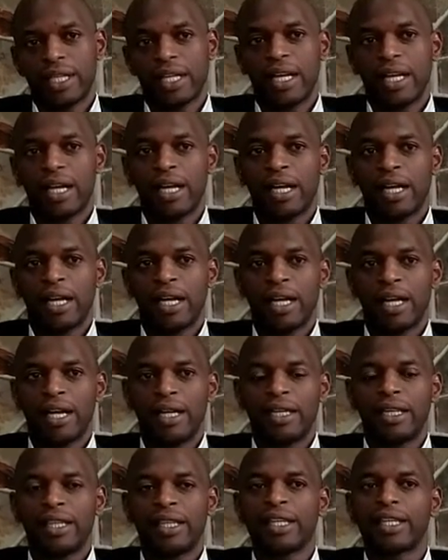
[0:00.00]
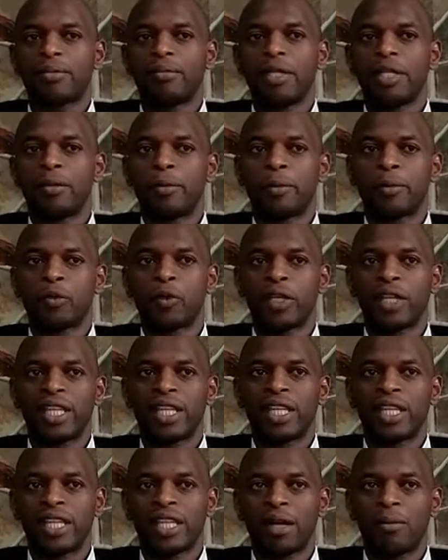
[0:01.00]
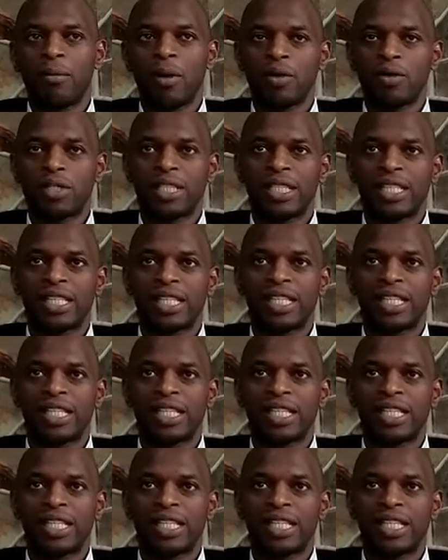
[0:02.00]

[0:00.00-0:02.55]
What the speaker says: And I think many people, when they think about it,